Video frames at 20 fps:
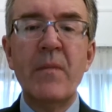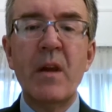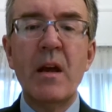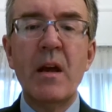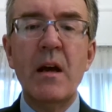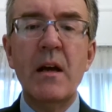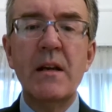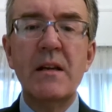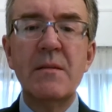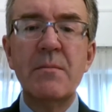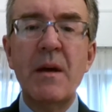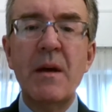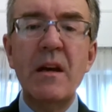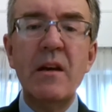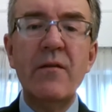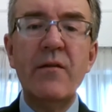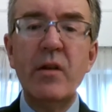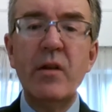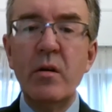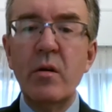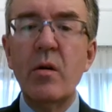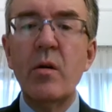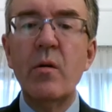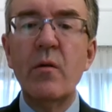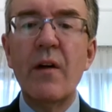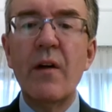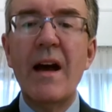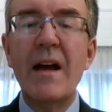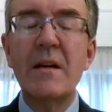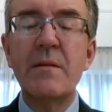To many of you who
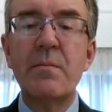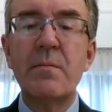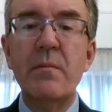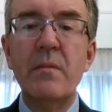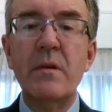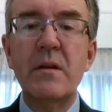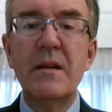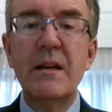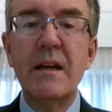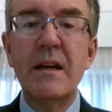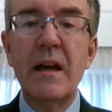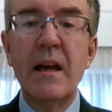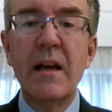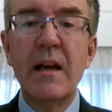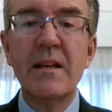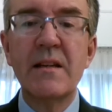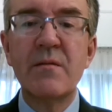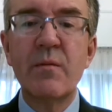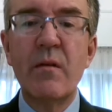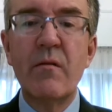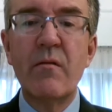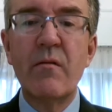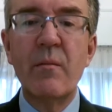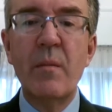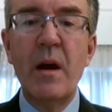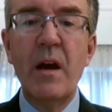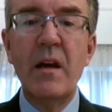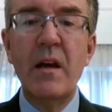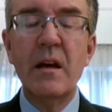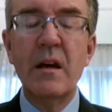had dealings with
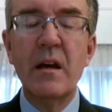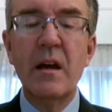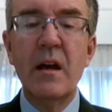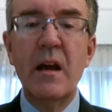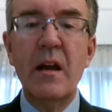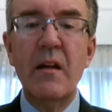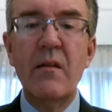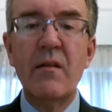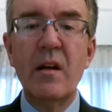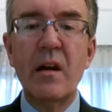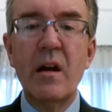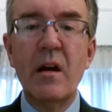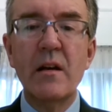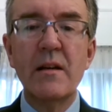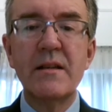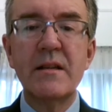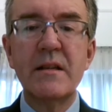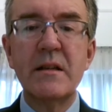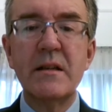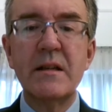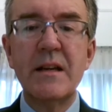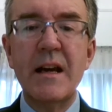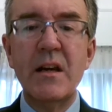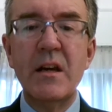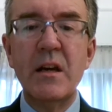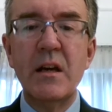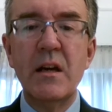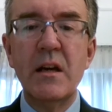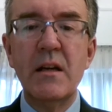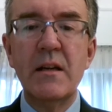Romania in the last 10
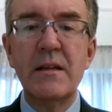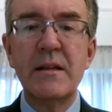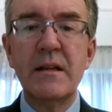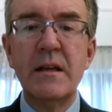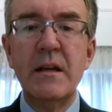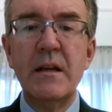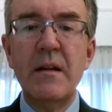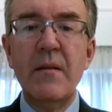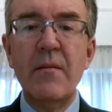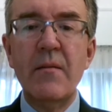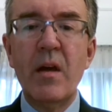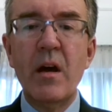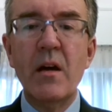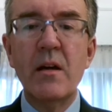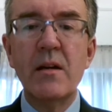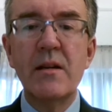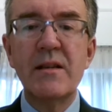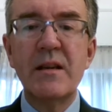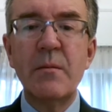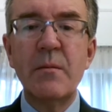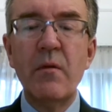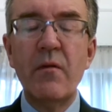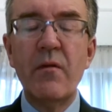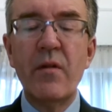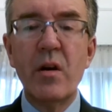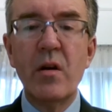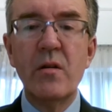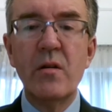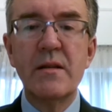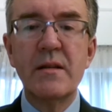years, some of
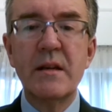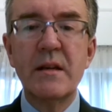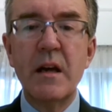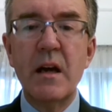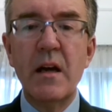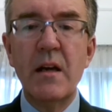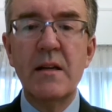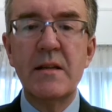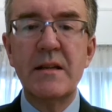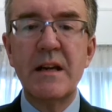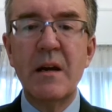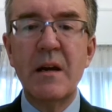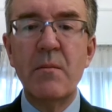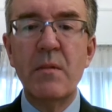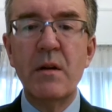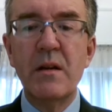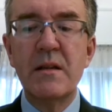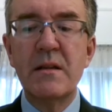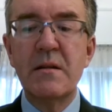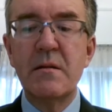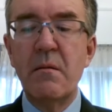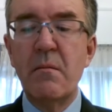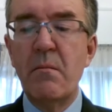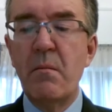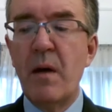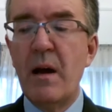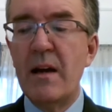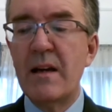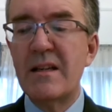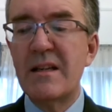those statements
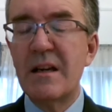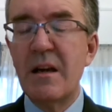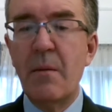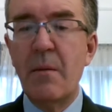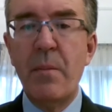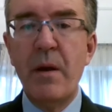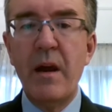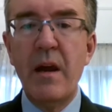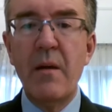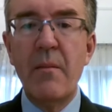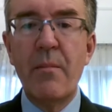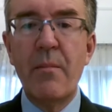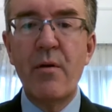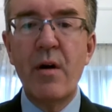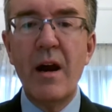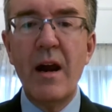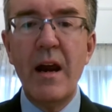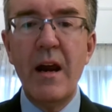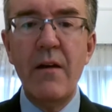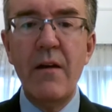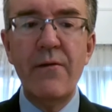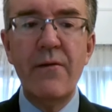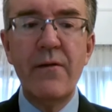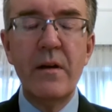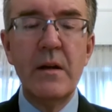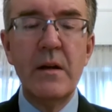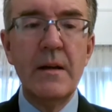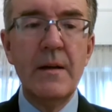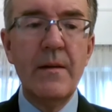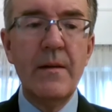might appear brave
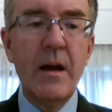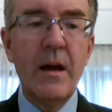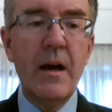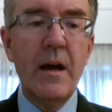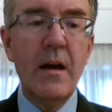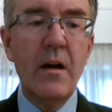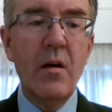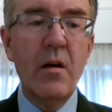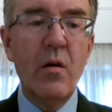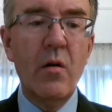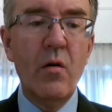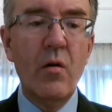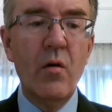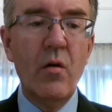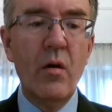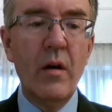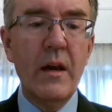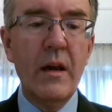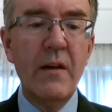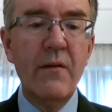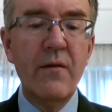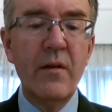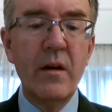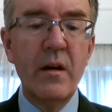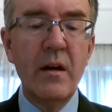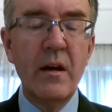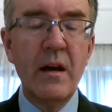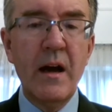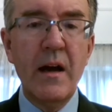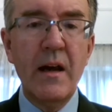or
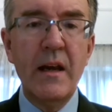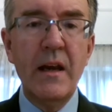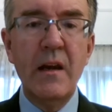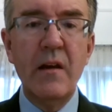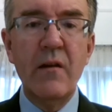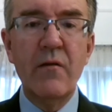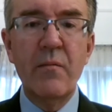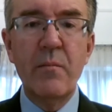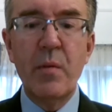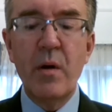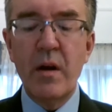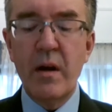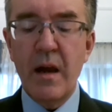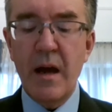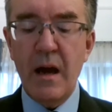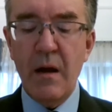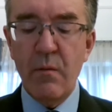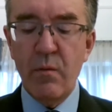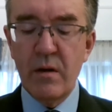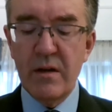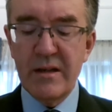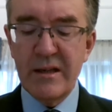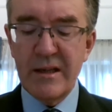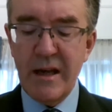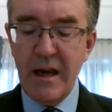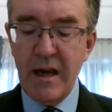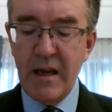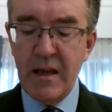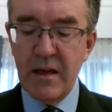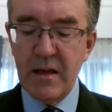even naive, but I would
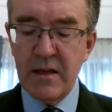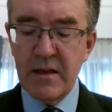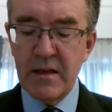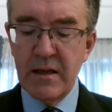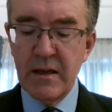say that